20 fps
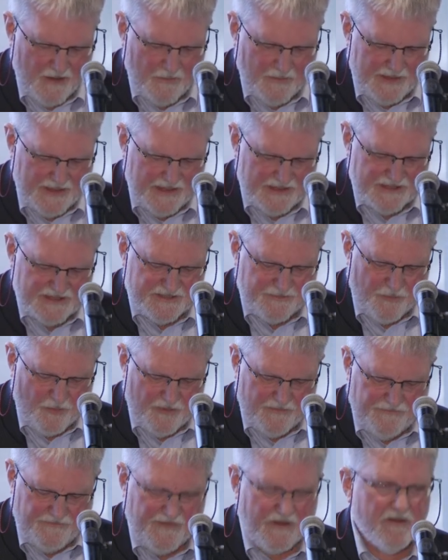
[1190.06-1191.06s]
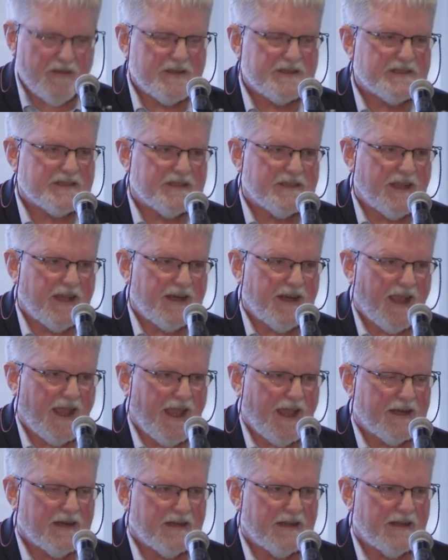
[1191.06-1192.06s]
We need to support fairness in data
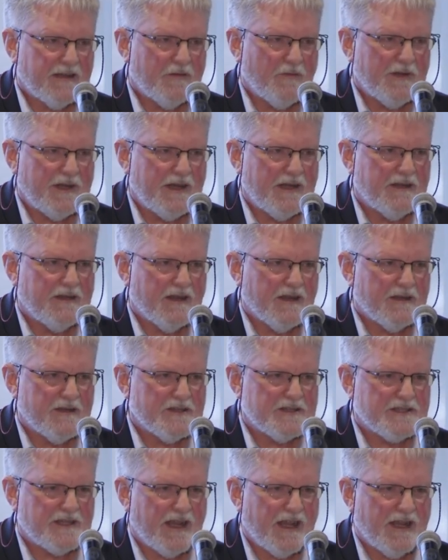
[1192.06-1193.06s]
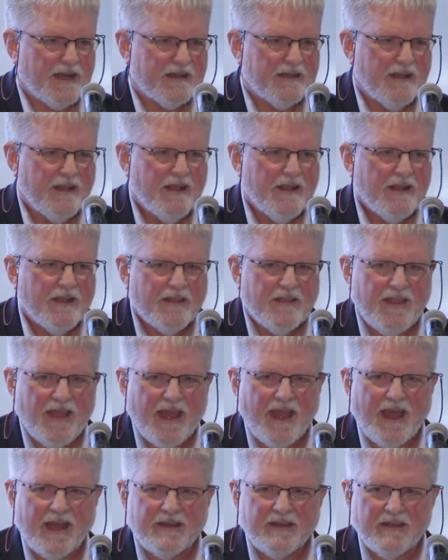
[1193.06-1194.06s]
handling. We need to understand
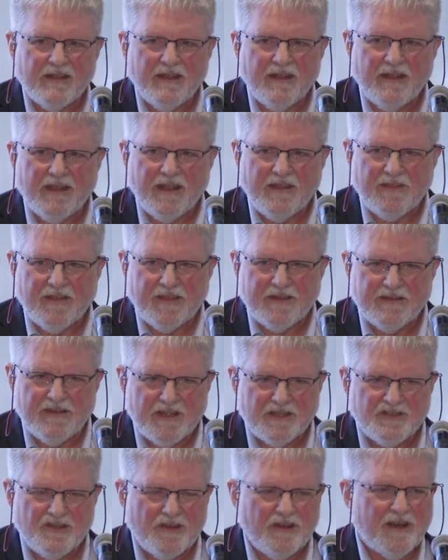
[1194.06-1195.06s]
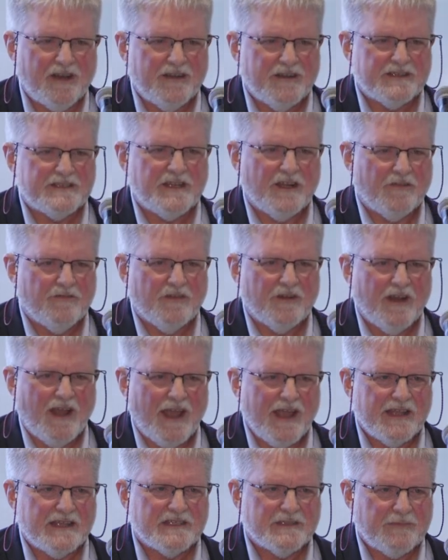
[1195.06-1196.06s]
that you know, the, the journey to
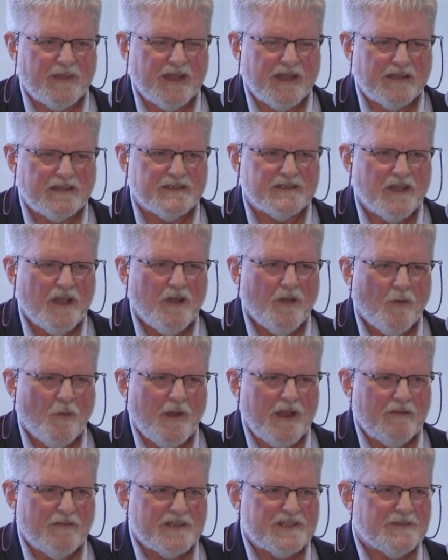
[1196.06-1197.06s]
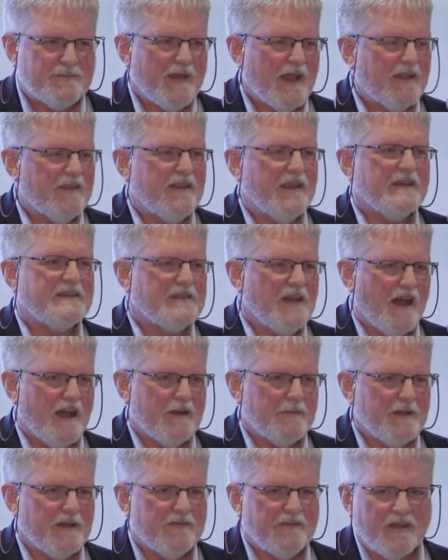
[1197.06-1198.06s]
self-reliance means we respect the
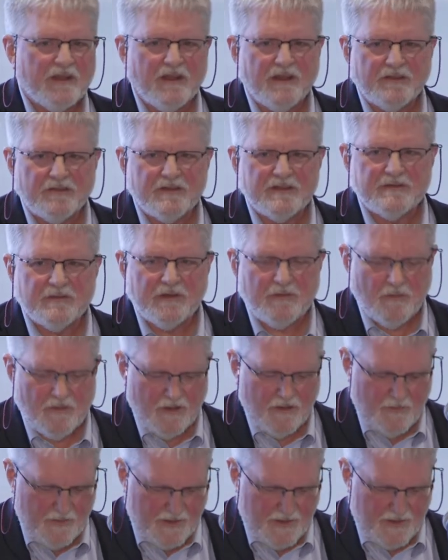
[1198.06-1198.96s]
autonomy of the countries we work